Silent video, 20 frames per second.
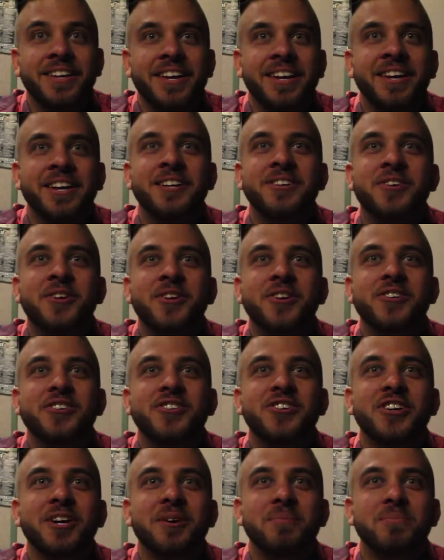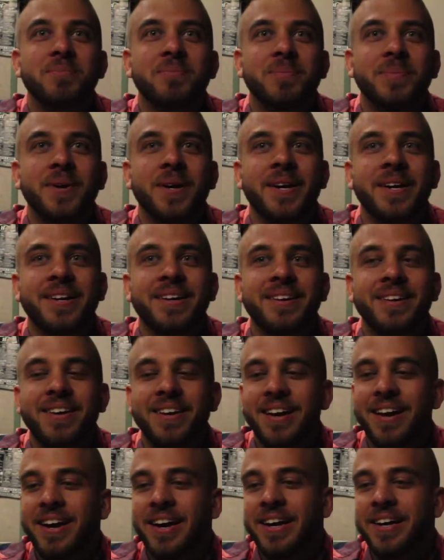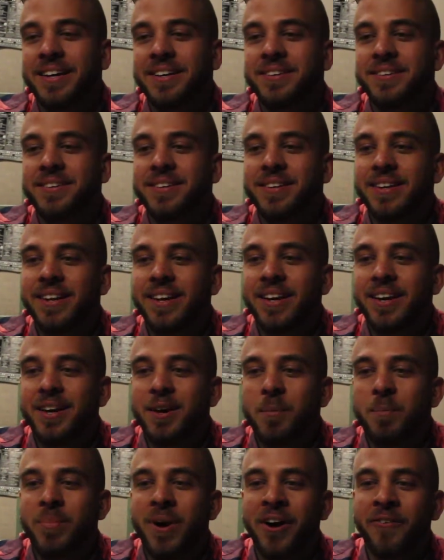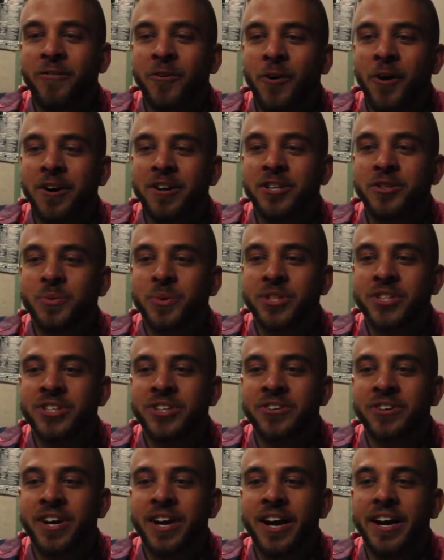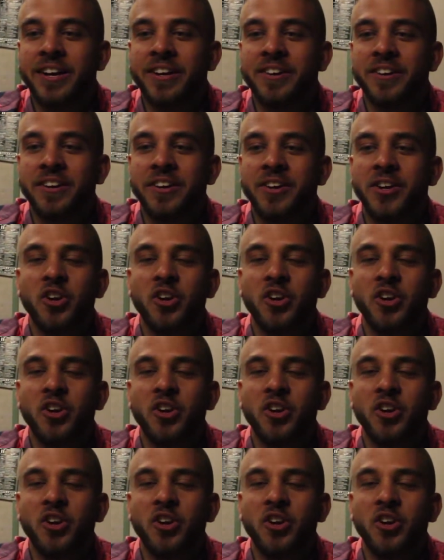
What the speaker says: an internship, and BravoArtist was still kind of